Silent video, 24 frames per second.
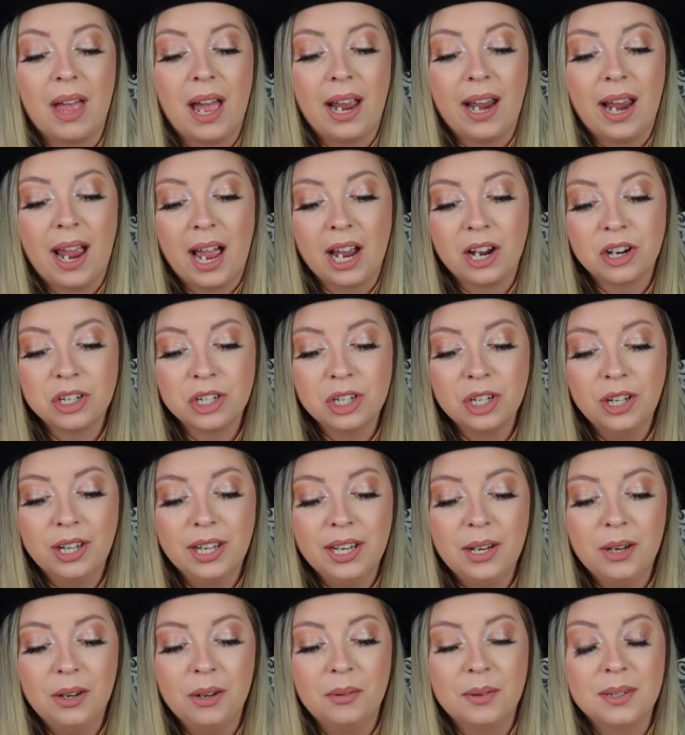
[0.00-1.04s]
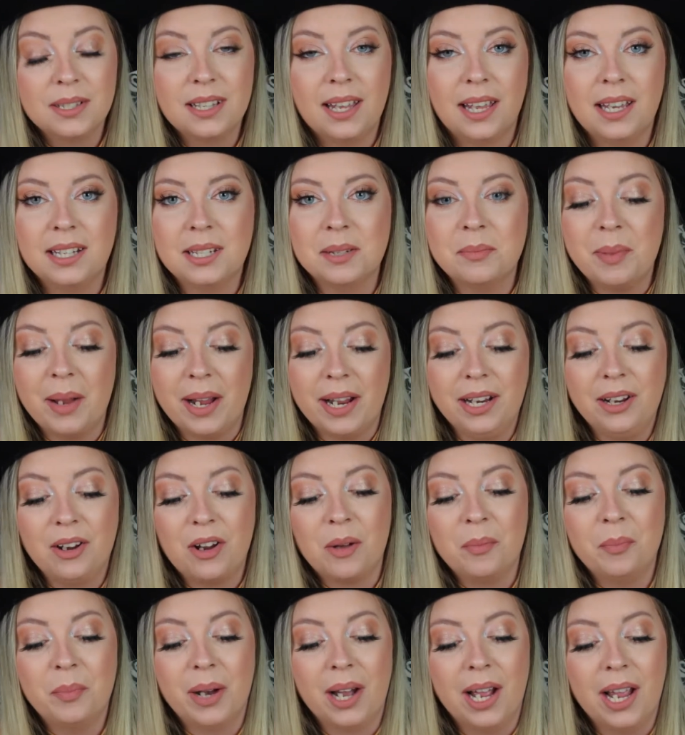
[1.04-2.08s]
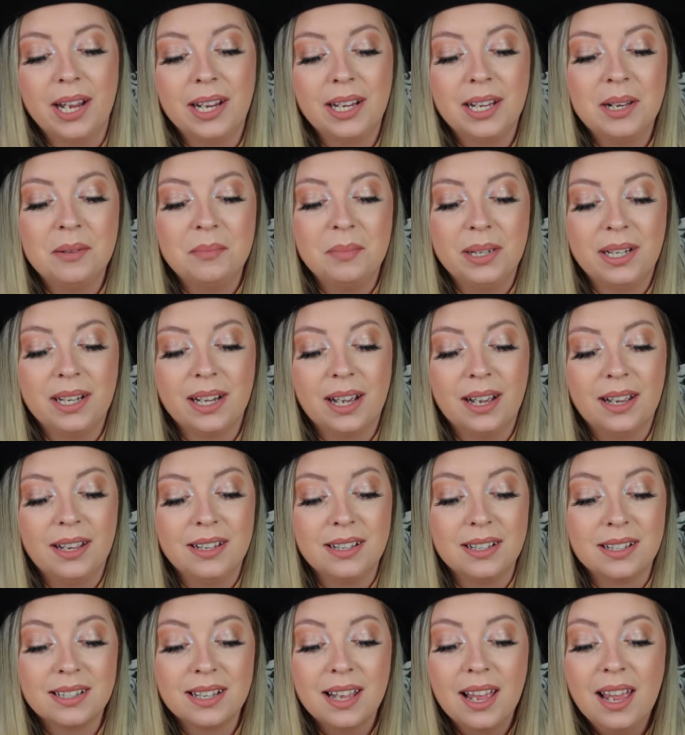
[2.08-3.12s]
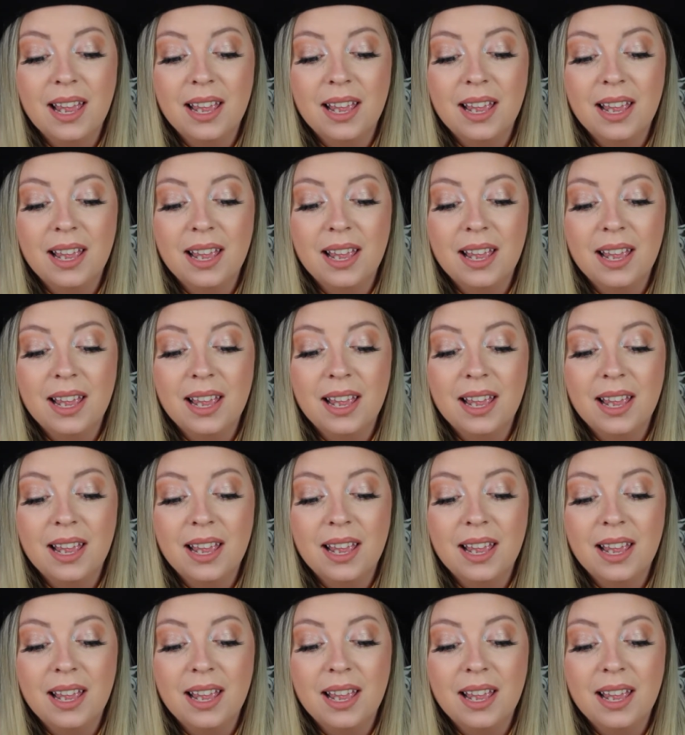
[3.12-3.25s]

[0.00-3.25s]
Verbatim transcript: I actually was like debating on buying it because